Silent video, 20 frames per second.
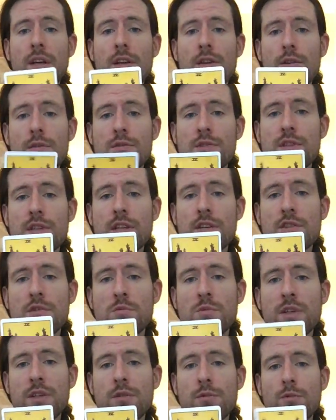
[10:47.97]
Those things
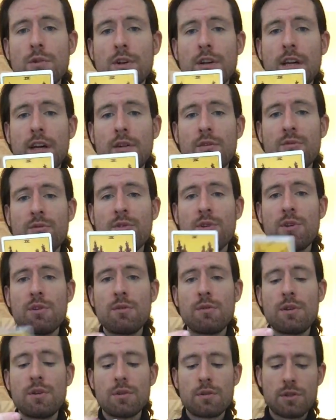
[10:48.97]
will work out for
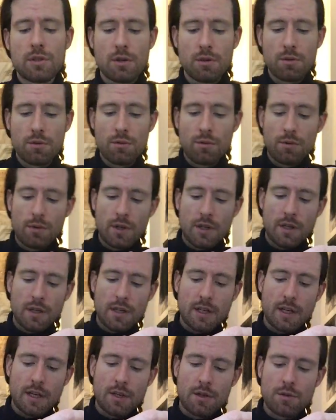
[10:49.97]
you. You'll know
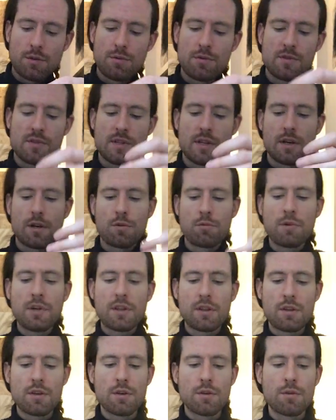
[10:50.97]
kind of who's there
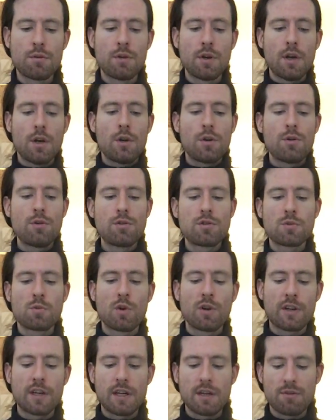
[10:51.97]
with you, who's
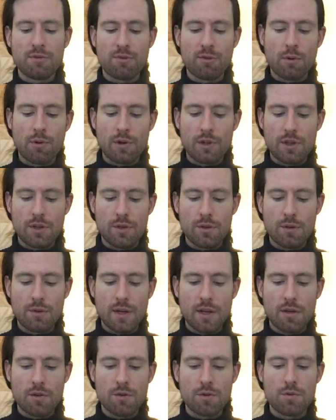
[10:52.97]
working for you,
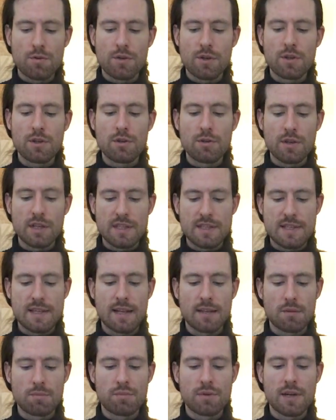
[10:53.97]
and who you can
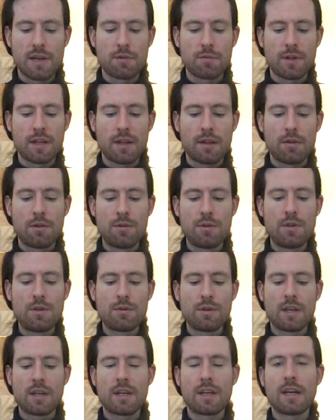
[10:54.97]
celebrate with, who
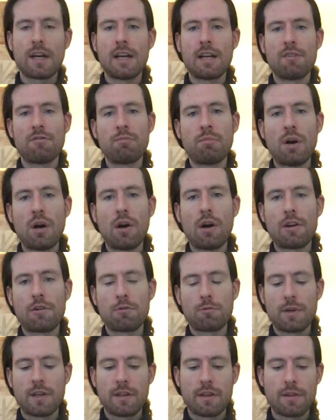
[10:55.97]
you can kind of bond
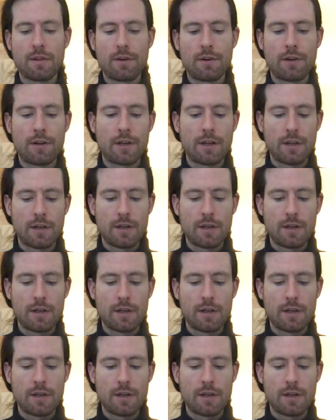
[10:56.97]
with on